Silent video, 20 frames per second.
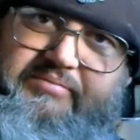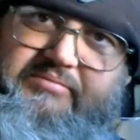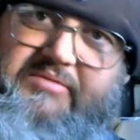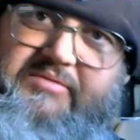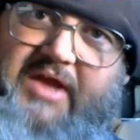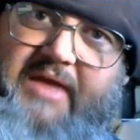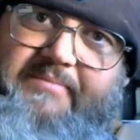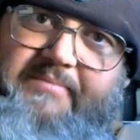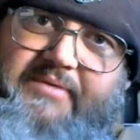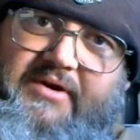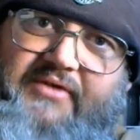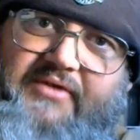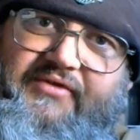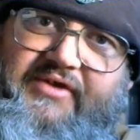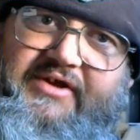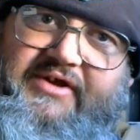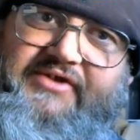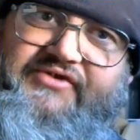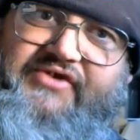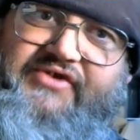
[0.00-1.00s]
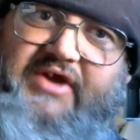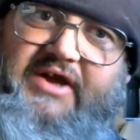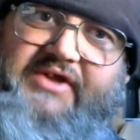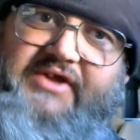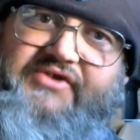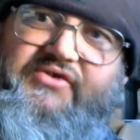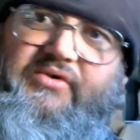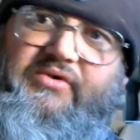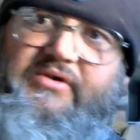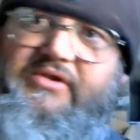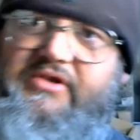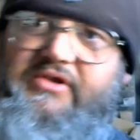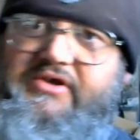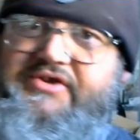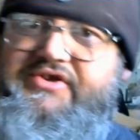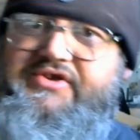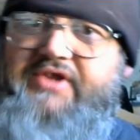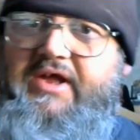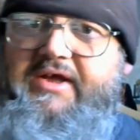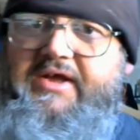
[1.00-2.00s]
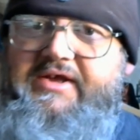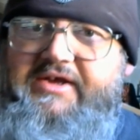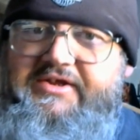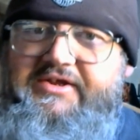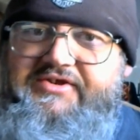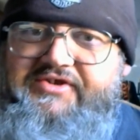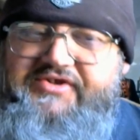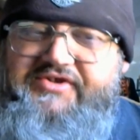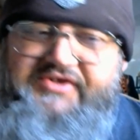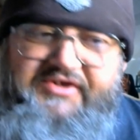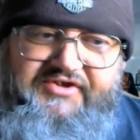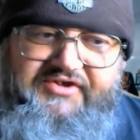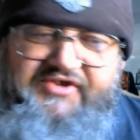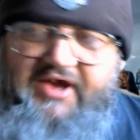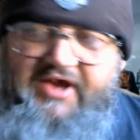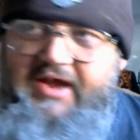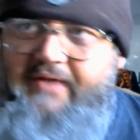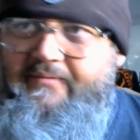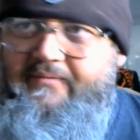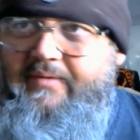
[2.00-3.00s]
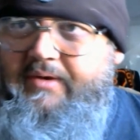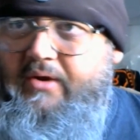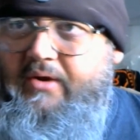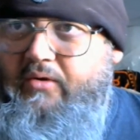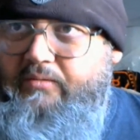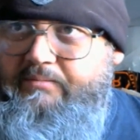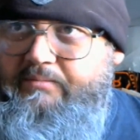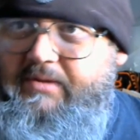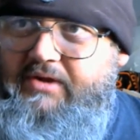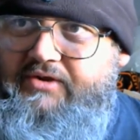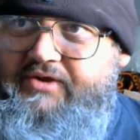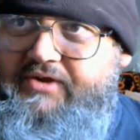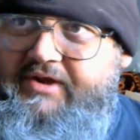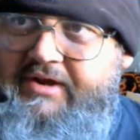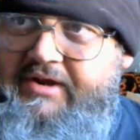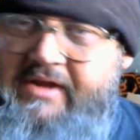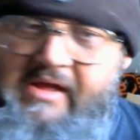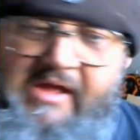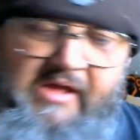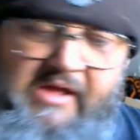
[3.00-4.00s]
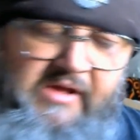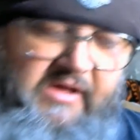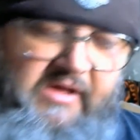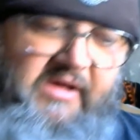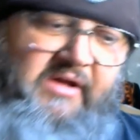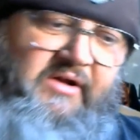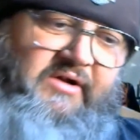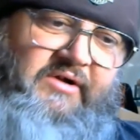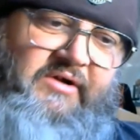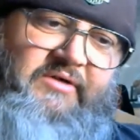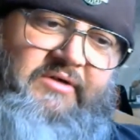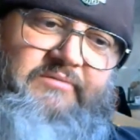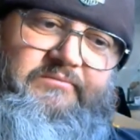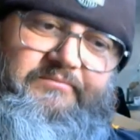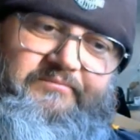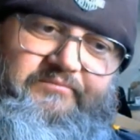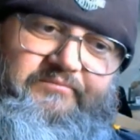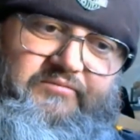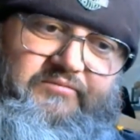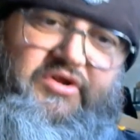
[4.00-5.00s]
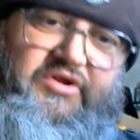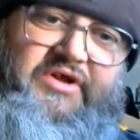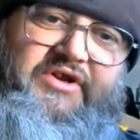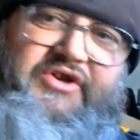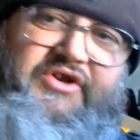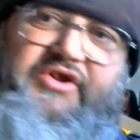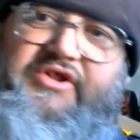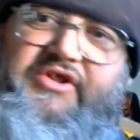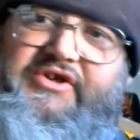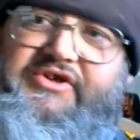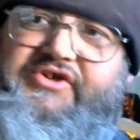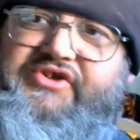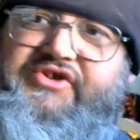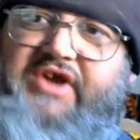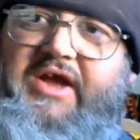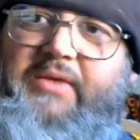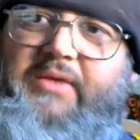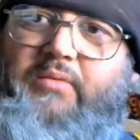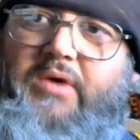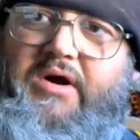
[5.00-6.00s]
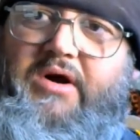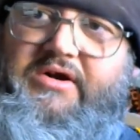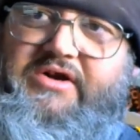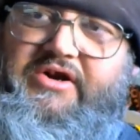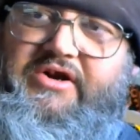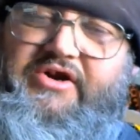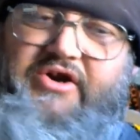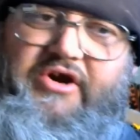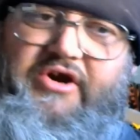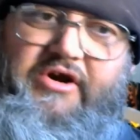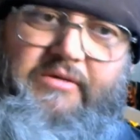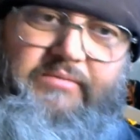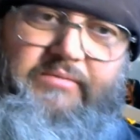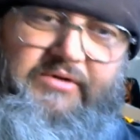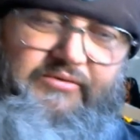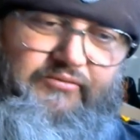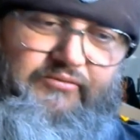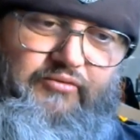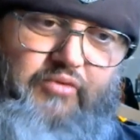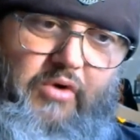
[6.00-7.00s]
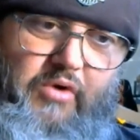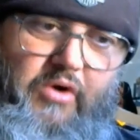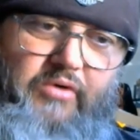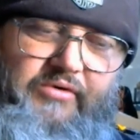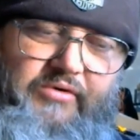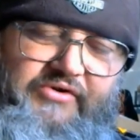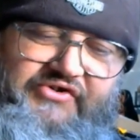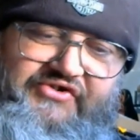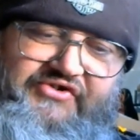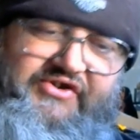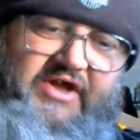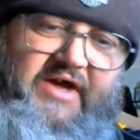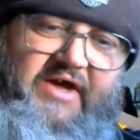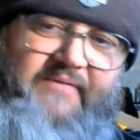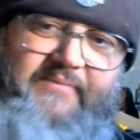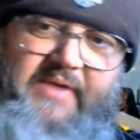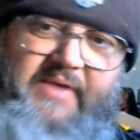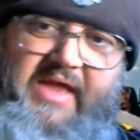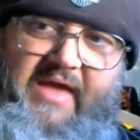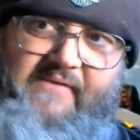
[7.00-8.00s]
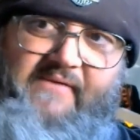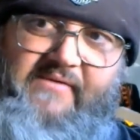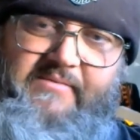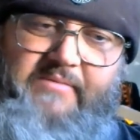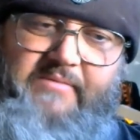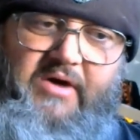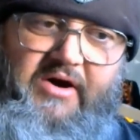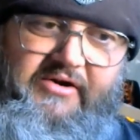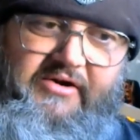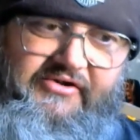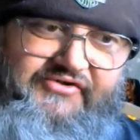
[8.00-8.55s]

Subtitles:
tape it on the inside so it looks like it's the side of an old building. then do the sidewalk and curb and road and stuff, and have your model